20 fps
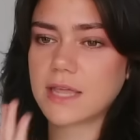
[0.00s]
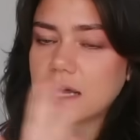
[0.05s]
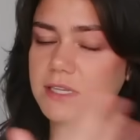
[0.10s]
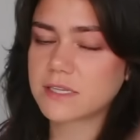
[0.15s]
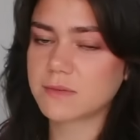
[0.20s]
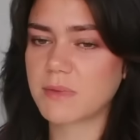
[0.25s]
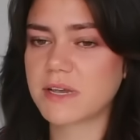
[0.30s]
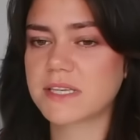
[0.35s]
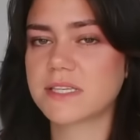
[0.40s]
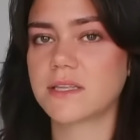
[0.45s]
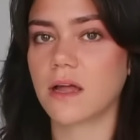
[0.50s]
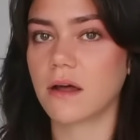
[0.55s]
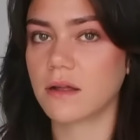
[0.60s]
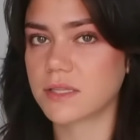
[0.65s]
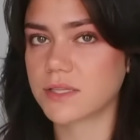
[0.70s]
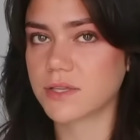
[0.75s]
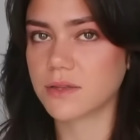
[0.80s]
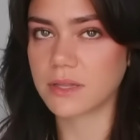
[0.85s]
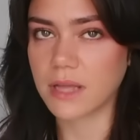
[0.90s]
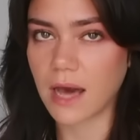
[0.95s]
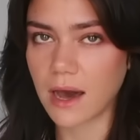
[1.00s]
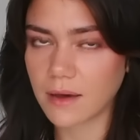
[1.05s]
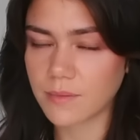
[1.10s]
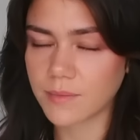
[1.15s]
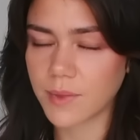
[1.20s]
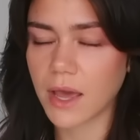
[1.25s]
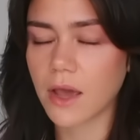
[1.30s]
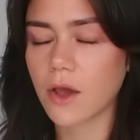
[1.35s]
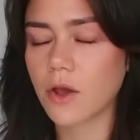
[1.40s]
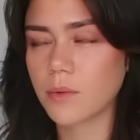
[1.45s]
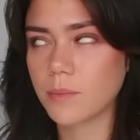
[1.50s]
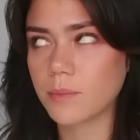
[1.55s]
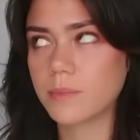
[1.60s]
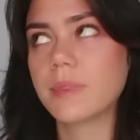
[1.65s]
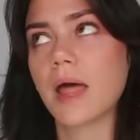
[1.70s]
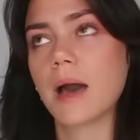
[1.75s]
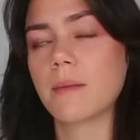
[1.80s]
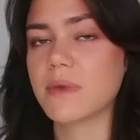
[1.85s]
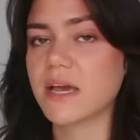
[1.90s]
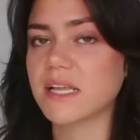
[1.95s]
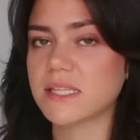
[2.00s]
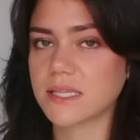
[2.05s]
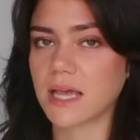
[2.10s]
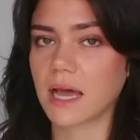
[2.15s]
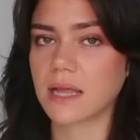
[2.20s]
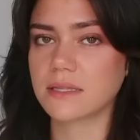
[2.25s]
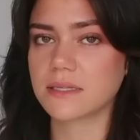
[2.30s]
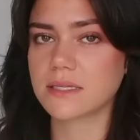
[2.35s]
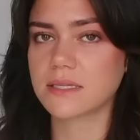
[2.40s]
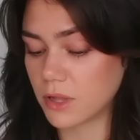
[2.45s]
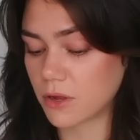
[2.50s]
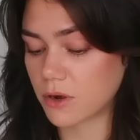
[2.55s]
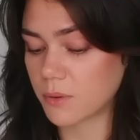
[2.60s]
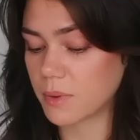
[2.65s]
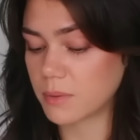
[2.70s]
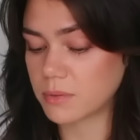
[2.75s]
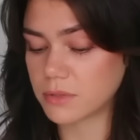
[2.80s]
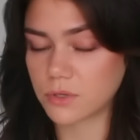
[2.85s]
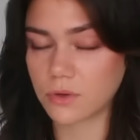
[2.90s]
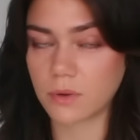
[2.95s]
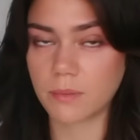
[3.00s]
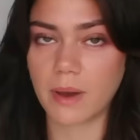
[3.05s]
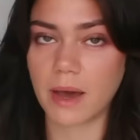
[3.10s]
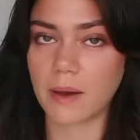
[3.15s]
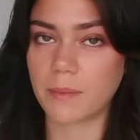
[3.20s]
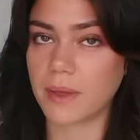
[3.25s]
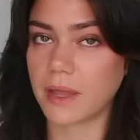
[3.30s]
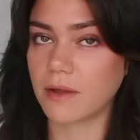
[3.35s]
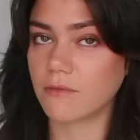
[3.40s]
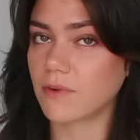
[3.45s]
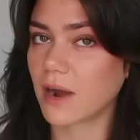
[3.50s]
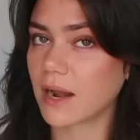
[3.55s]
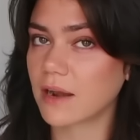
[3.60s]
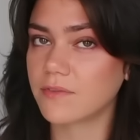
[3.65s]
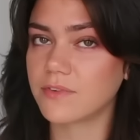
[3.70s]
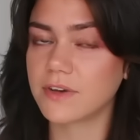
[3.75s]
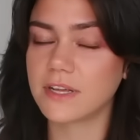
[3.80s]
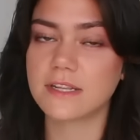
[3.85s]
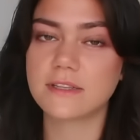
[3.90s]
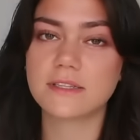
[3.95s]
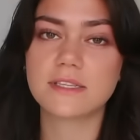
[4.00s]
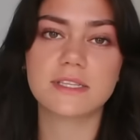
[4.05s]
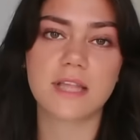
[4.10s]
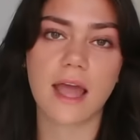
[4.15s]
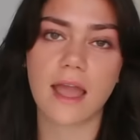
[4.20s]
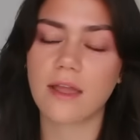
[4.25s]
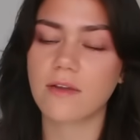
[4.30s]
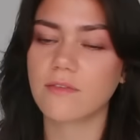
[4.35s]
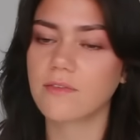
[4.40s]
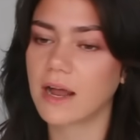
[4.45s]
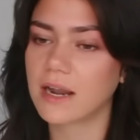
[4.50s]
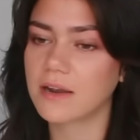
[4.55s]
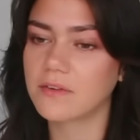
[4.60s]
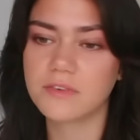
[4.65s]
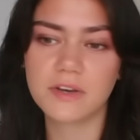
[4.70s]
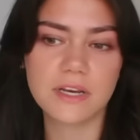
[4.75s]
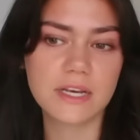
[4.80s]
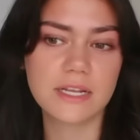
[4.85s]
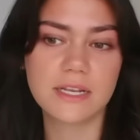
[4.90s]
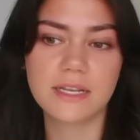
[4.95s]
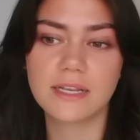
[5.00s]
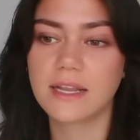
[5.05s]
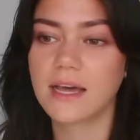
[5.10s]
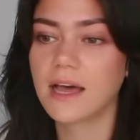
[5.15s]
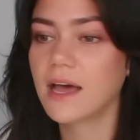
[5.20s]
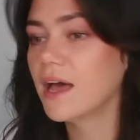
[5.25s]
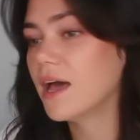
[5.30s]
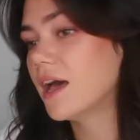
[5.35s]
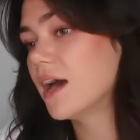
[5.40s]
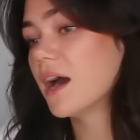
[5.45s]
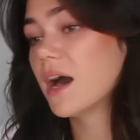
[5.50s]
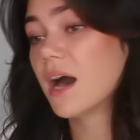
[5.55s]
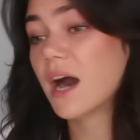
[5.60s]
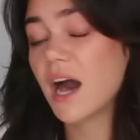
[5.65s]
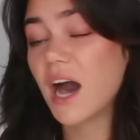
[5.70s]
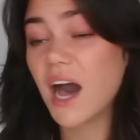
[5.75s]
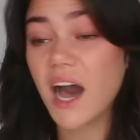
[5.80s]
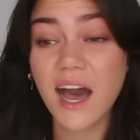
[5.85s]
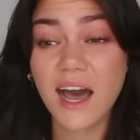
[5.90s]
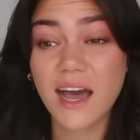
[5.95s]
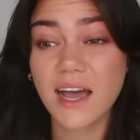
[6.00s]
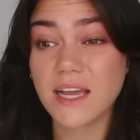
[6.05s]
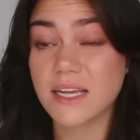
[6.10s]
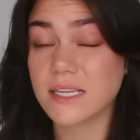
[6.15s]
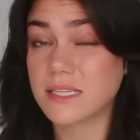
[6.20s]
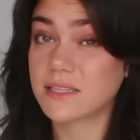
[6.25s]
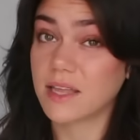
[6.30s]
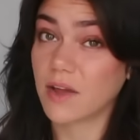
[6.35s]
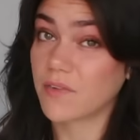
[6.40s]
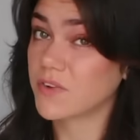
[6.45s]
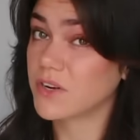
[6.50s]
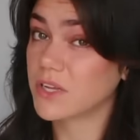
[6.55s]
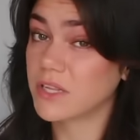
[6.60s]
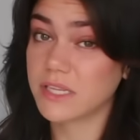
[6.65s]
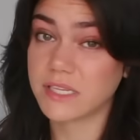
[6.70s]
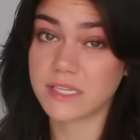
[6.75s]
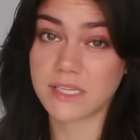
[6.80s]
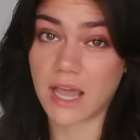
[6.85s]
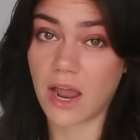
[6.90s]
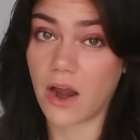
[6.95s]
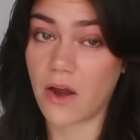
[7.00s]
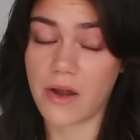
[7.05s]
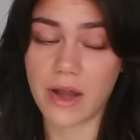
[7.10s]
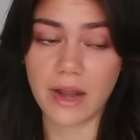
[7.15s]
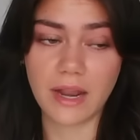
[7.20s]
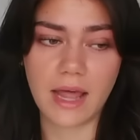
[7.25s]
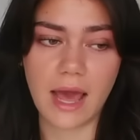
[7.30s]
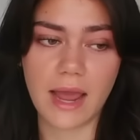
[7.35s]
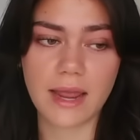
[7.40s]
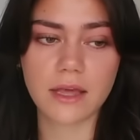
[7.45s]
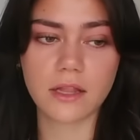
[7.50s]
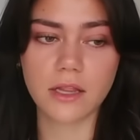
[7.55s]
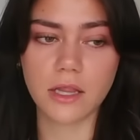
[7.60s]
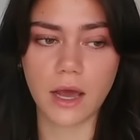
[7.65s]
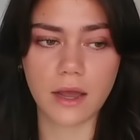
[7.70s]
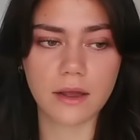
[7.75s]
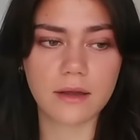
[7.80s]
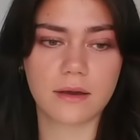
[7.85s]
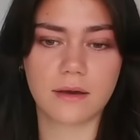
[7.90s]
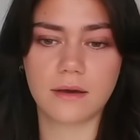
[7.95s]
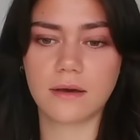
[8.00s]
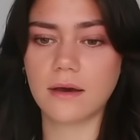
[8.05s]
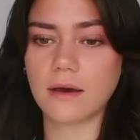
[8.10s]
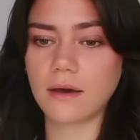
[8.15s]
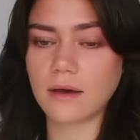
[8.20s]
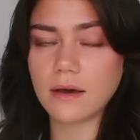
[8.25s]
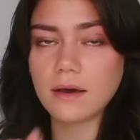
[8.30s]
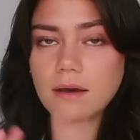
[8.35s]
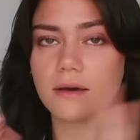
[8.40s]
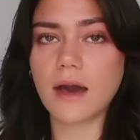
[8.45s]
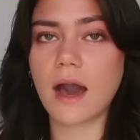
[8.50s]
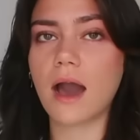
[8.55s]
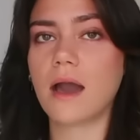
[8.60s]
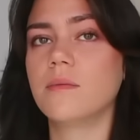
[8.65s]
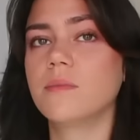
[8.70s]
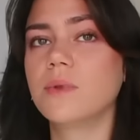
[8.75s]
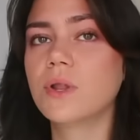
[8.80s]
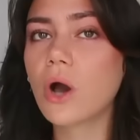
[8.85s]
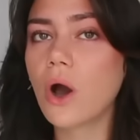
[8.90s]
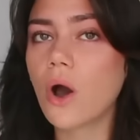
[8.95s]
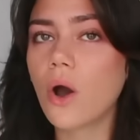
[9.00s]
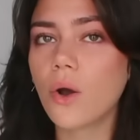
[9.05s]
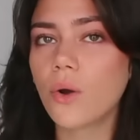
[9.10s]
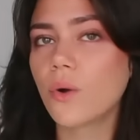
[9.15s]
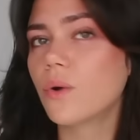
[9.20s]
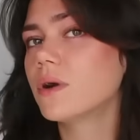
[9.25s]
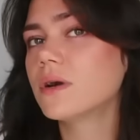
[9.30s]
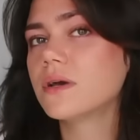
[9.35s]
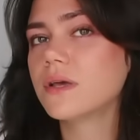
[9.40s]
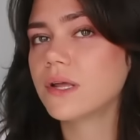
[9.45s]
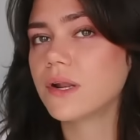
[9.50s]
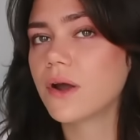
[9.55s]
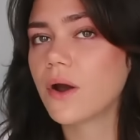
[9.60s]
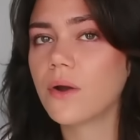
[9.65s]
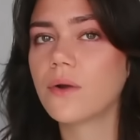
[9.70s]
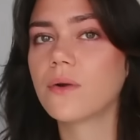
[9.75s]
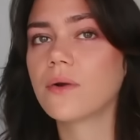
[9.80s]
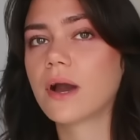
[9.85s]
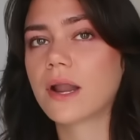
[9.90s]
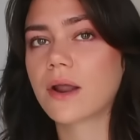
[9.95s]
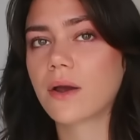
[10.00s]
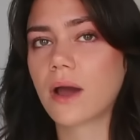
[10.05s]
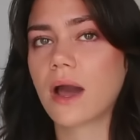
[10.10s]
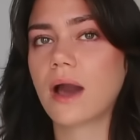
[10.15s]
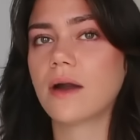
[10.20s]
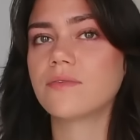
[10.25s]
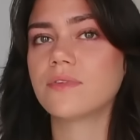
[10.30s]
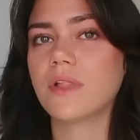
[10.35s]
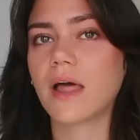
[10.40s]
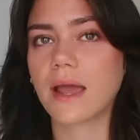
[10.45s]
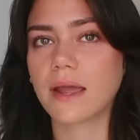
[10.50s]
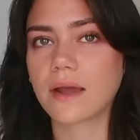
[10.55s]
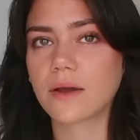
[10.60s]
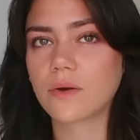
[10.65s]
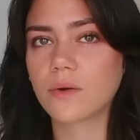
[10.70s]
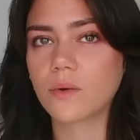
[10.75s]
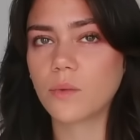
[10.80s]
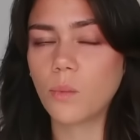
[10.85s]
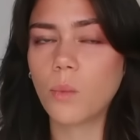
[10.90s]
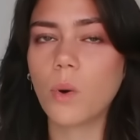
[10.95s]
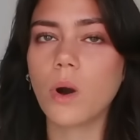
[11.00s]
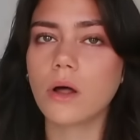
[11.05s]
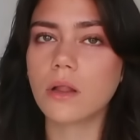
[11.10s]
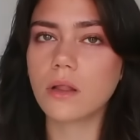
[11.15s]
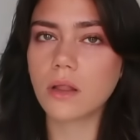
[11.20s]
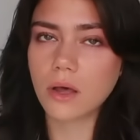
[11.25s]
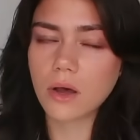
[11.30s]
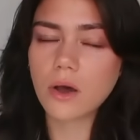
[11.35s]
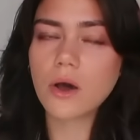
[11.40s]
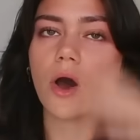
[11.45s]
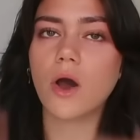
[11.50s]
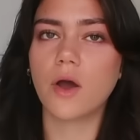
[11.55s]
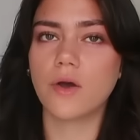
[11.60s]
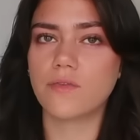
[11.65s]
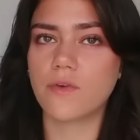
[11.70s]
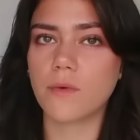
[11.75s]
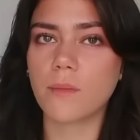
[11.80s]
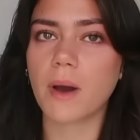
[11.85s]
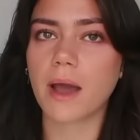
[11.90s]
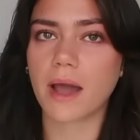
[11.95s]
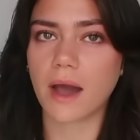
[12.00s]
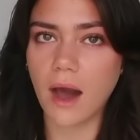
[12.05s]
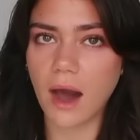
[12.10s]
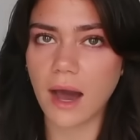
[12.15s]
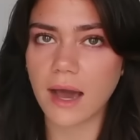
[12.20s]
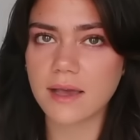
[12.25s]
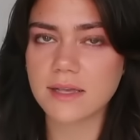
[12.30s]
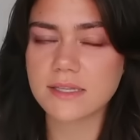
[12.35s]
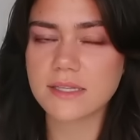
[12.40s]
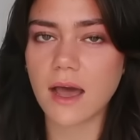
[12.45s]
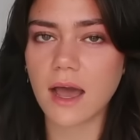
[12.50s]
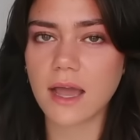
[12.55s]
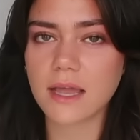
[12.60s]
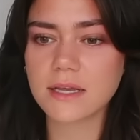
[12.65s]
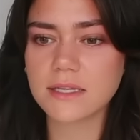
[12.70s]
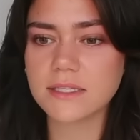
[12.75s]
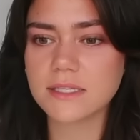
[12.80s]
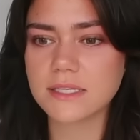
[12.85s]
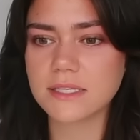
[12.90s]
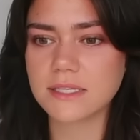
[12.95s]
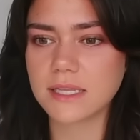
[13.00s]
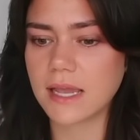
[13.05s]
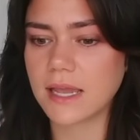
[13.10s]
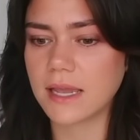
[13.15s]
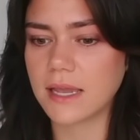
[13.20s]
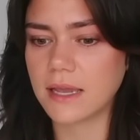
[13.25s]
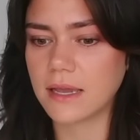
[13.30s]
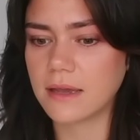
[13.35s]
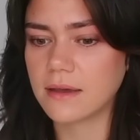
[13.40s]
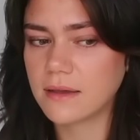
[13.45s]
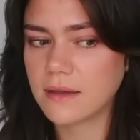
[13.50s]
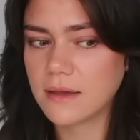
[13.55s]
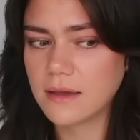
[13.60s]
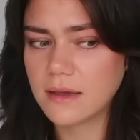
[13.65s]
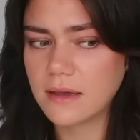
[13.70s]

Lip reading: That's my stance on that. I hope that made sense. A lot of people talking about being relevant, staying relevant. It's definitely scary. Like, look, I know, you know, I don't have like wool over my eyes. I can see.